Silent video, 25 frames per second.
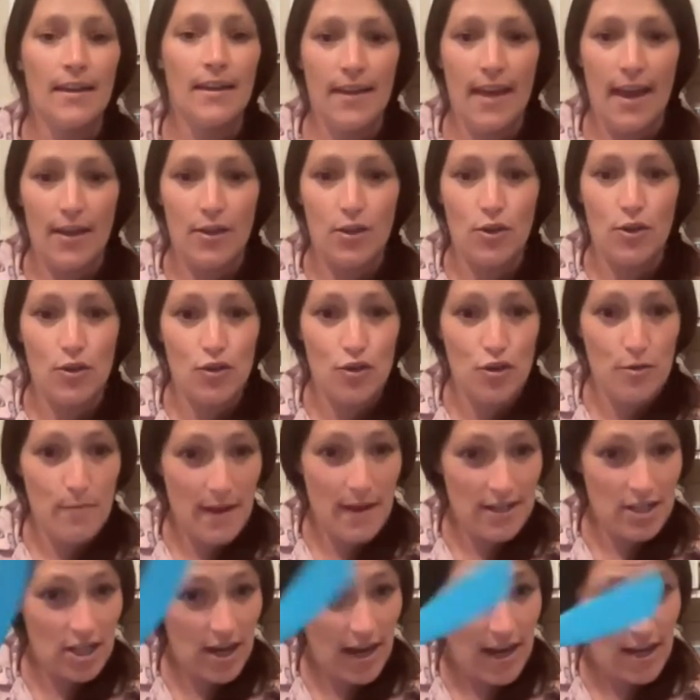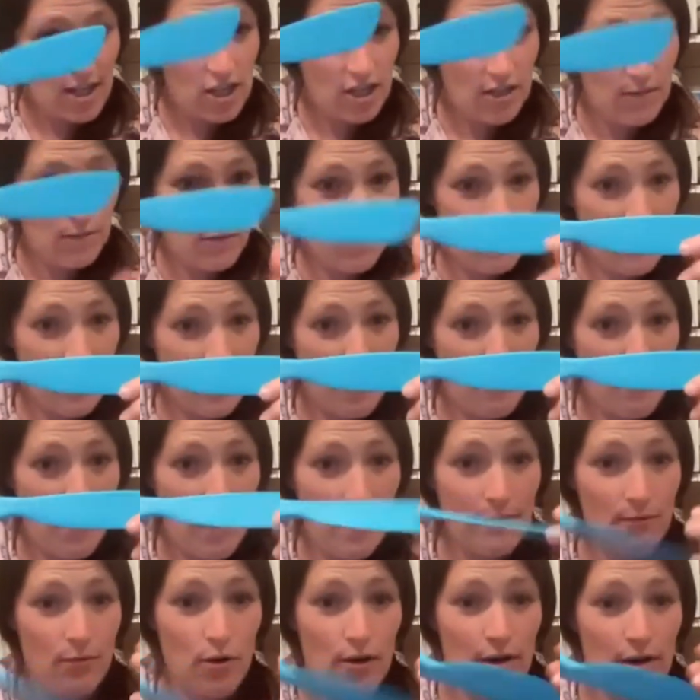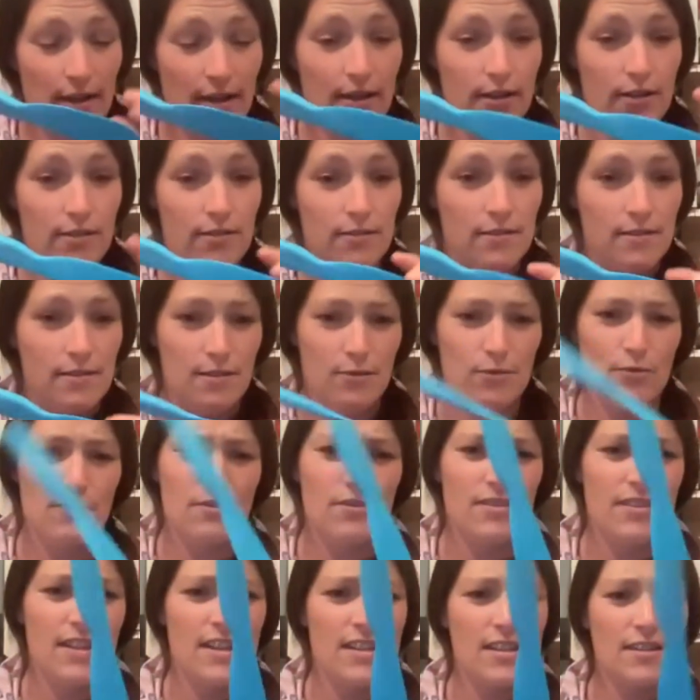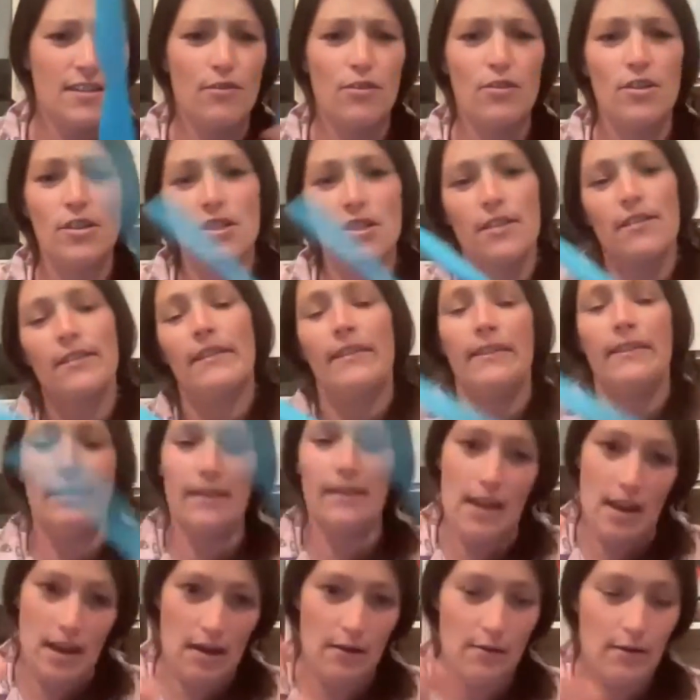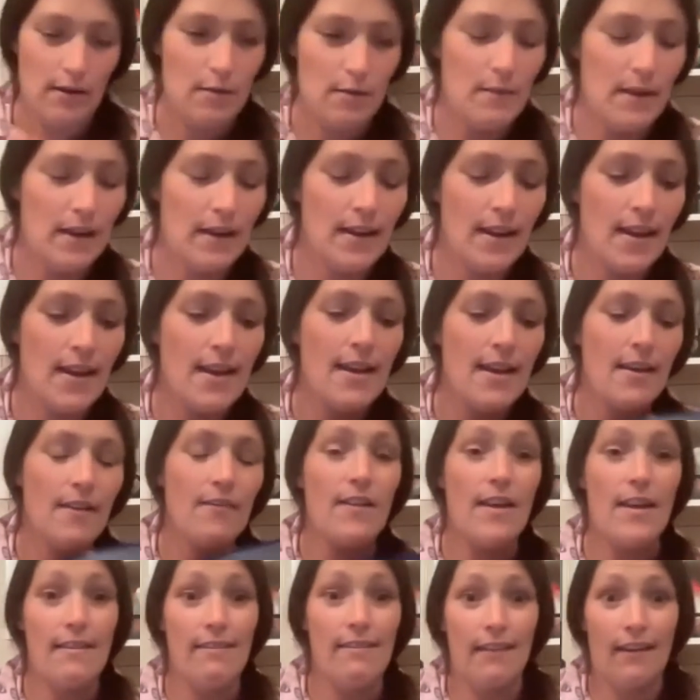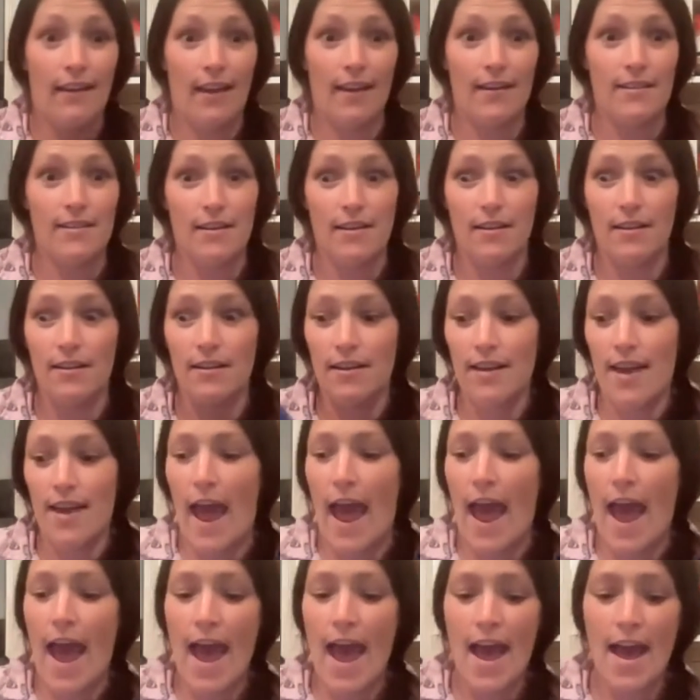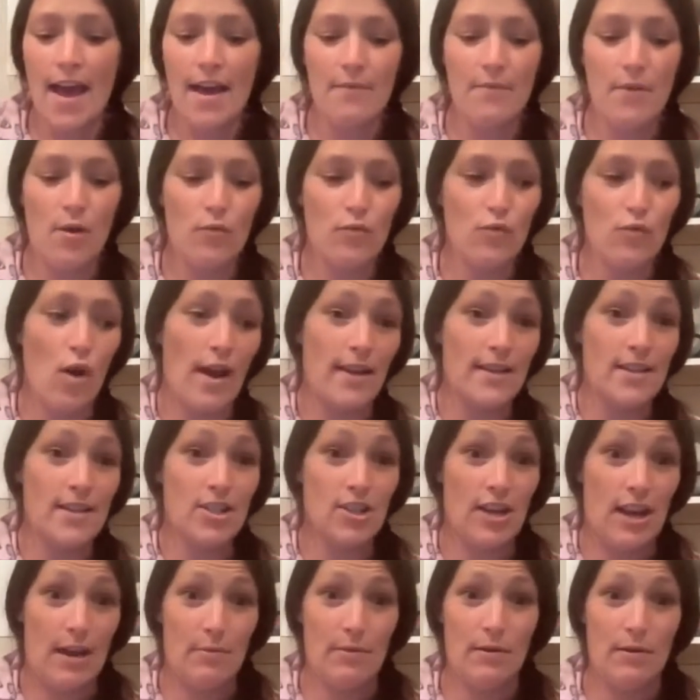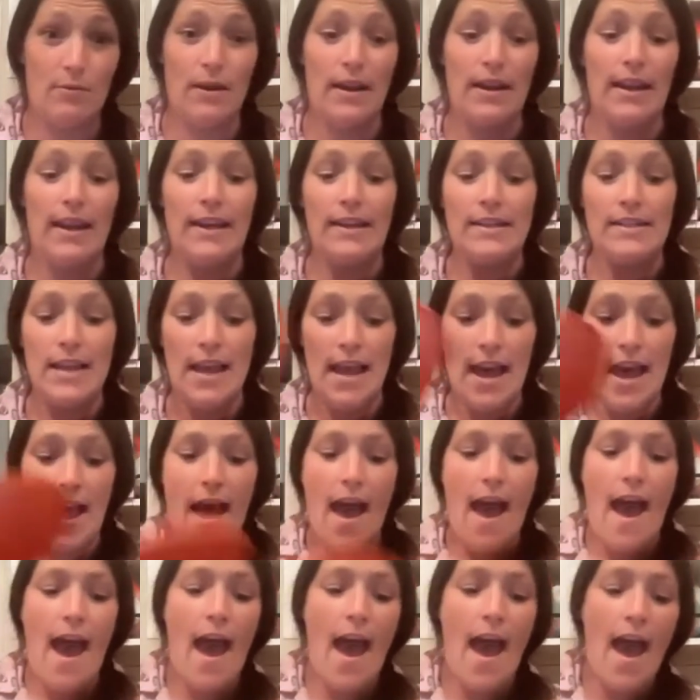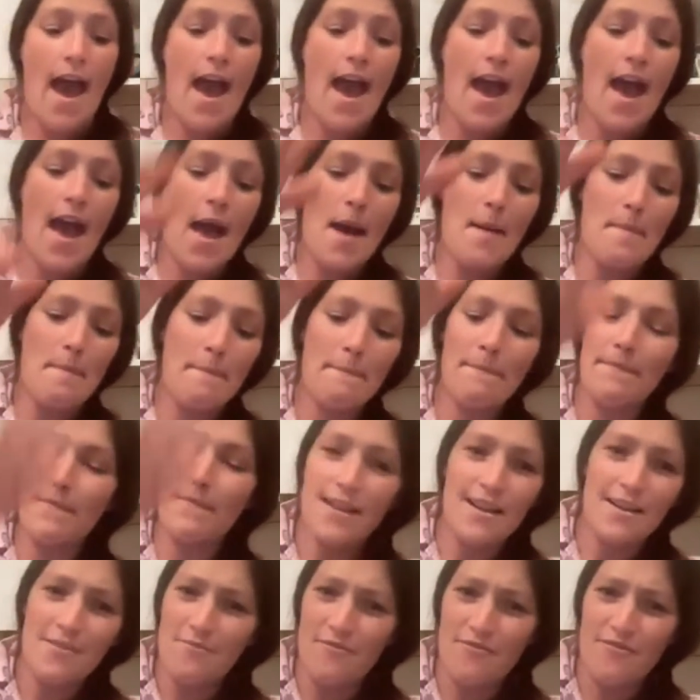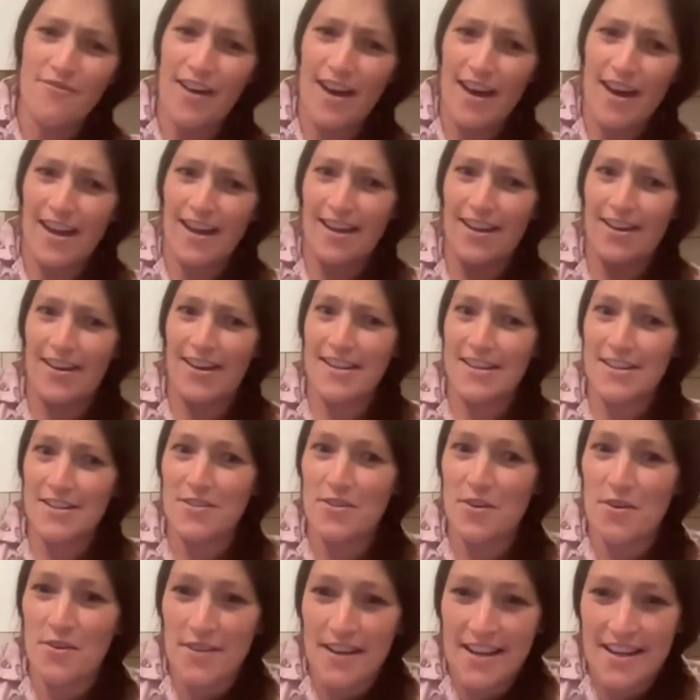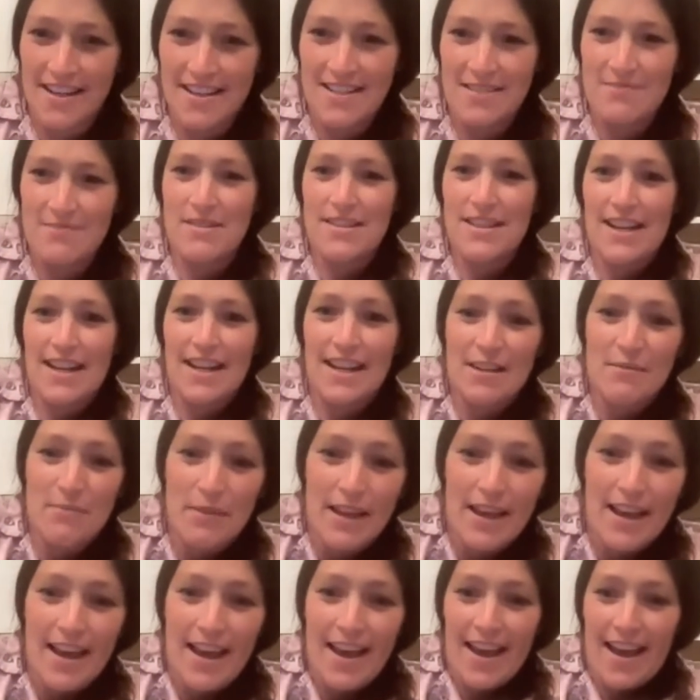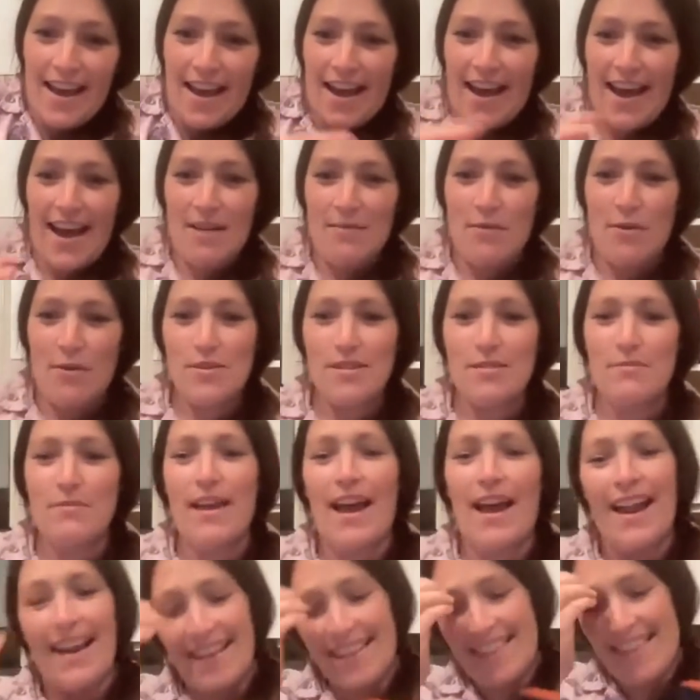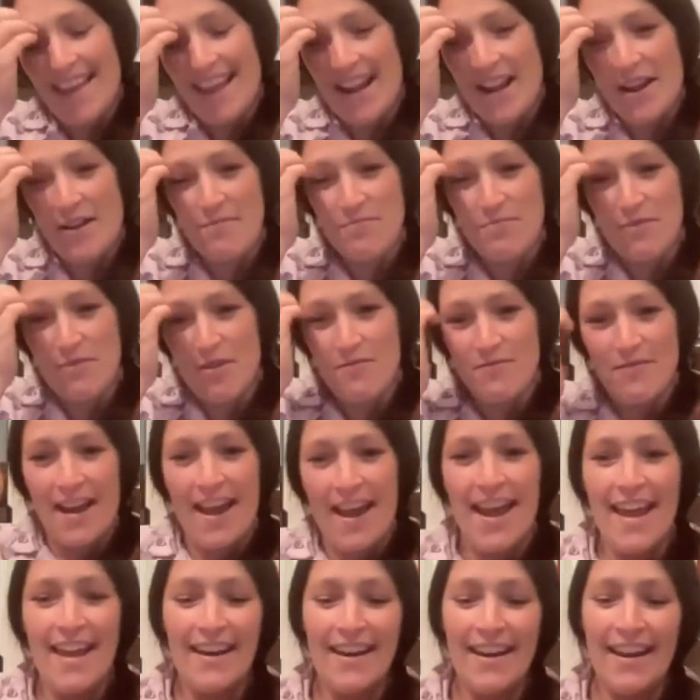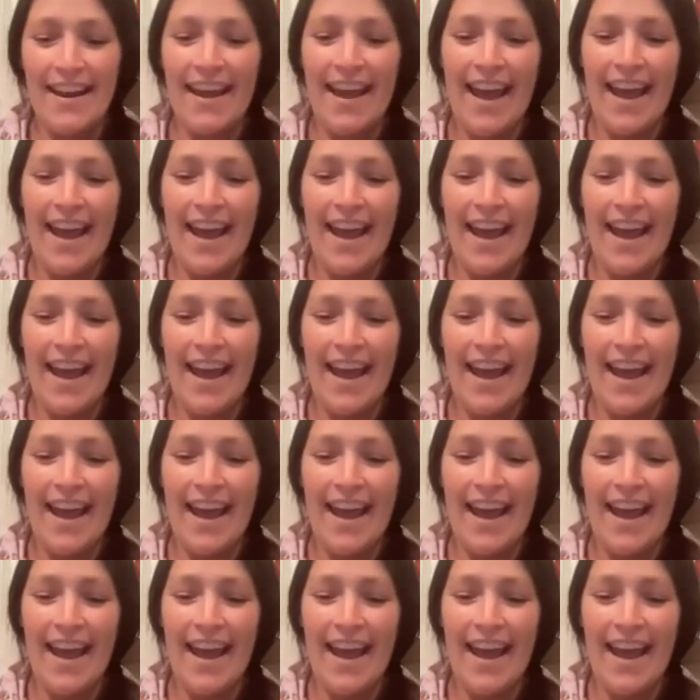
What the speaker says: Yeah, use your imagination with that one. What you could, that's the wrong, you know what I mean, in the kitchen. Right, sharp at one end. Fuck, I so need some sleep. Awesome color. Thank you, Bronwyn.